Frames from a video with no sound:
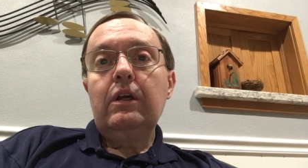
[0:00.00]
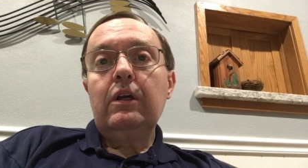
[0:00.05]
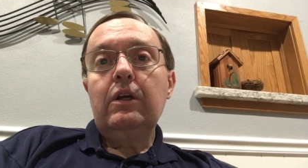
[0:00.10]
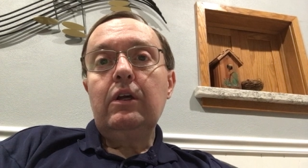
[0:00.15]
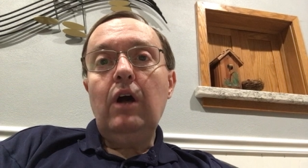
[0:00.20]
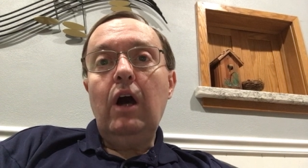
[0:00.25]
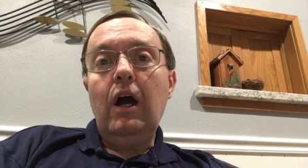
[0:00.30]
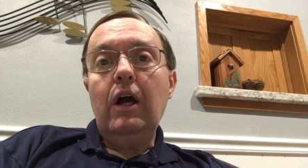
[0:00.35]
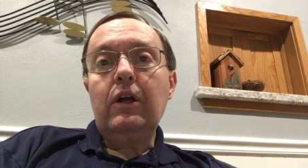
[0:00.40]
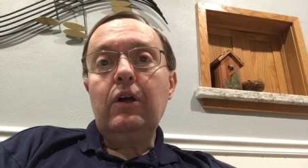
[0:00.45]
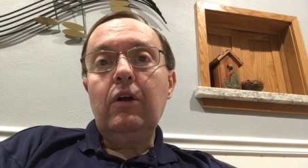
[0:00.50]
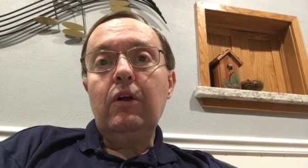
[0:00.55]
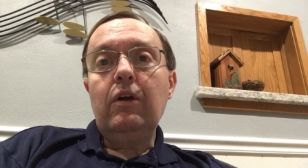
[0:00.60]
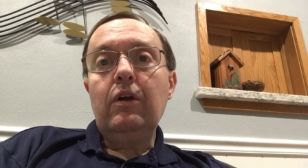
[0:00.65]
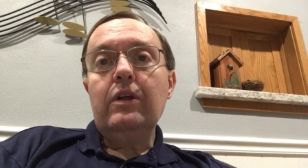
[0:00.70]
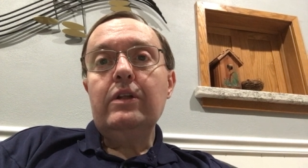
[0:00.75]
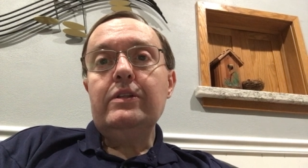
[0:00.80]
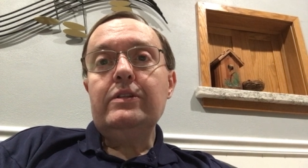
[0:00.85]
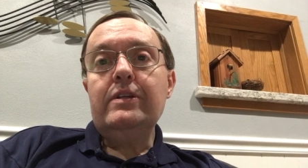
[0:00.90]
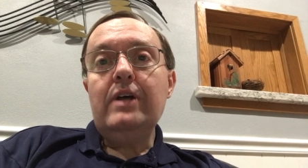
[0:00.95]

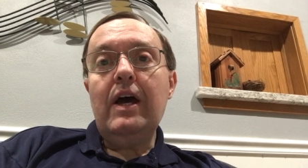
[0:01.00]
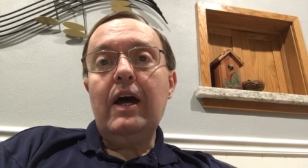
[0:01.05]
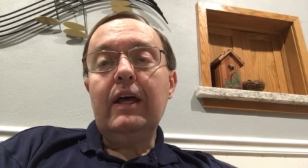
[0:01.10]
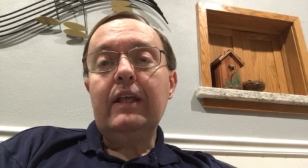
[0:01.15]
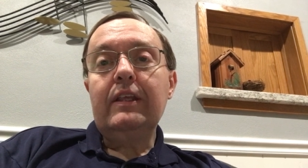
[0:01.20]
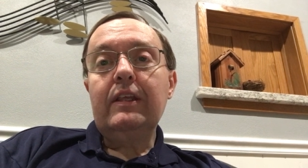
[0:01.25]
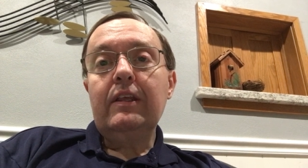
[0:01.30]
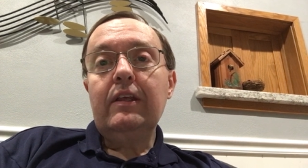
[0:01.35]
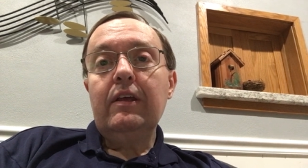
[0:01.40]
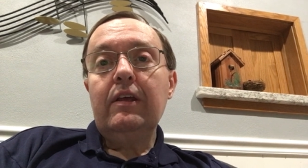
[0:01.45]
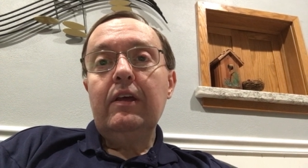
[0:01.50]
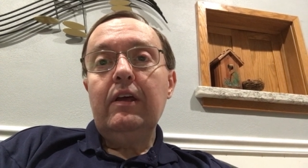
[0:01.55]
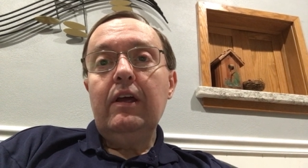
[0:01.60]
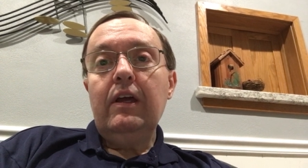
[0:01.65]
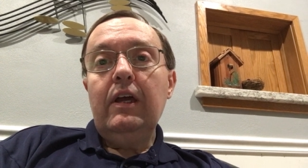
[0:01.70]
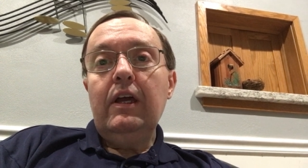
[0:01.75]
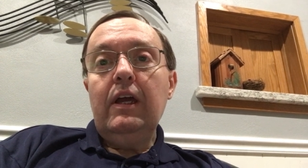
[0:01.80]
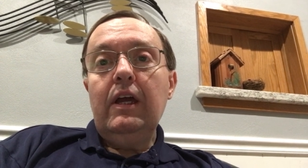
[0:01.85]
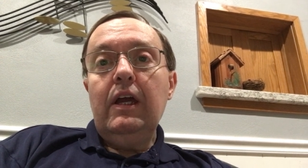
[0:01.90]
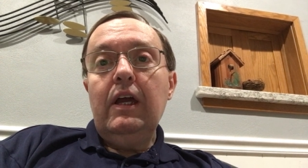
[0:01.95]
conquer death.
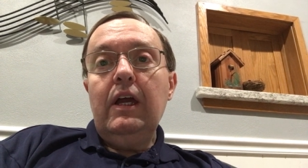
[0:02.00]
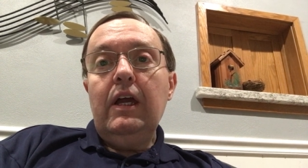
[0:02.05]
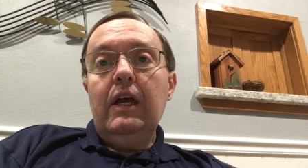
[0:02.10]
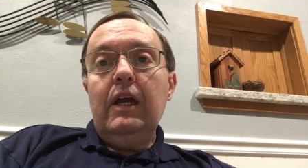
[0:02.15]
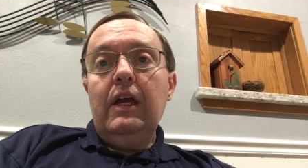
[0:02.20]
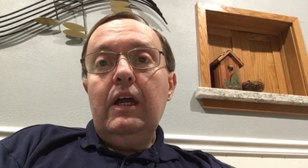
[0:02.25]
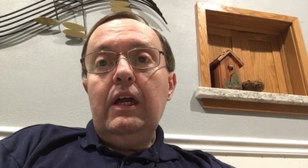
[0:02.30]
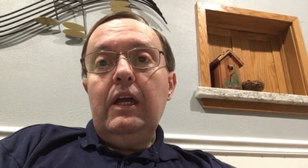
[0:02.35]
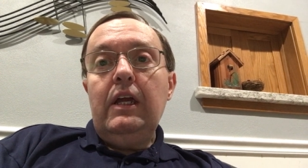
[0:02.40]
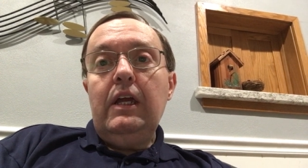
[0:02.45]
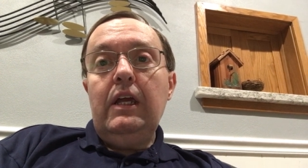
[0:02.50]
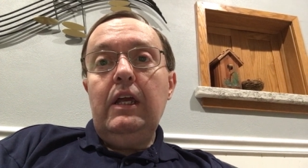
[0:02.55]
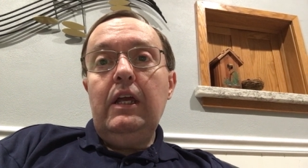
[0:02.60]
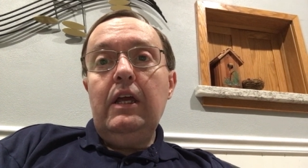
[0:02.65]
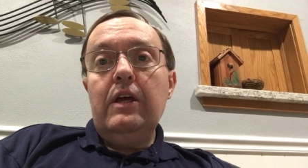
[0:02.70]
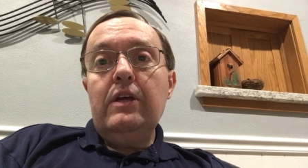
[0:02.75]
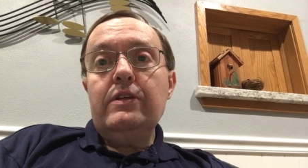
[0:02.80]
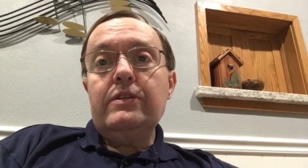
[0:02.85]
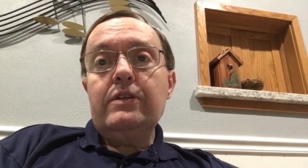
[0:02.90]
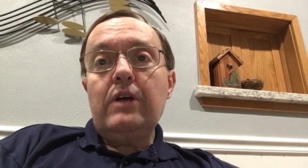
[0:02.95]
He
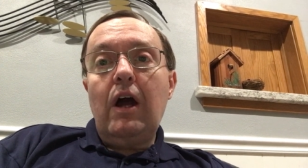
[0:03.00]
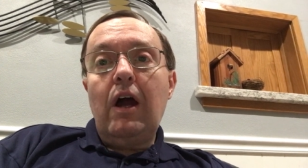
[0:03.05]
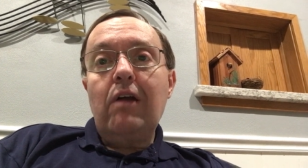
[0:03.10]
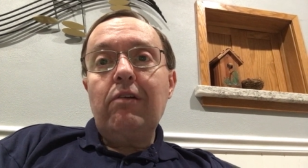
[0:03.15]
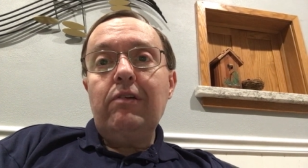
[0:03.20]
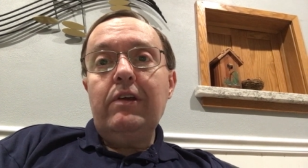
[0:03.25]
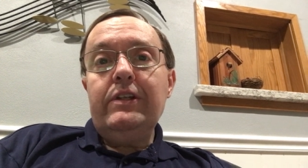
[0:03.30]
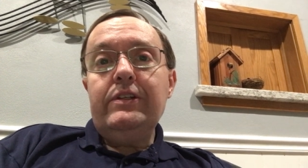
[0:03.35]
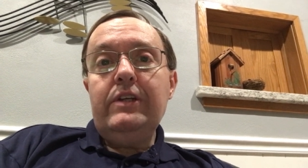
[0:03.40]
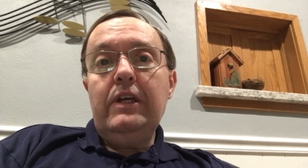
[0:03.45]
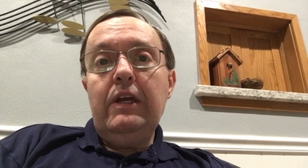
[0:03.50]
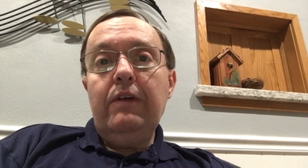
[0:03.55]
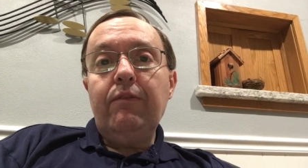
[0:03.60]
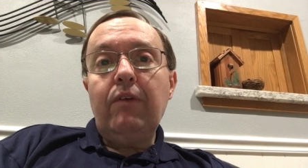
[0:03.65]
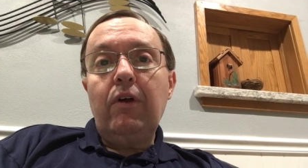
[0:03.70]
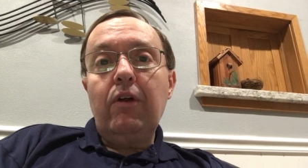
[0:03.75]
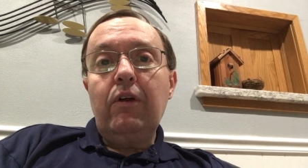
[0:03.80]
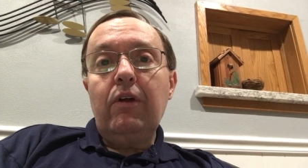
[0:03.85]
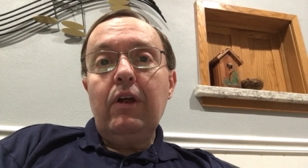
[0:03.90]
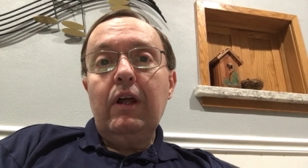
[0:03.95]
is our
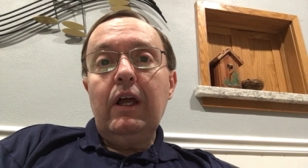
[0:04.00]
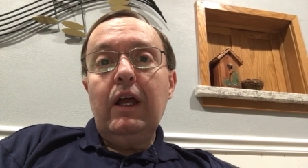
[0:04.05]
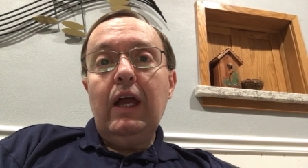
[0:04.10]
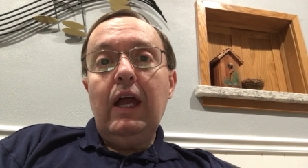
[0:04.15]
Redeemer,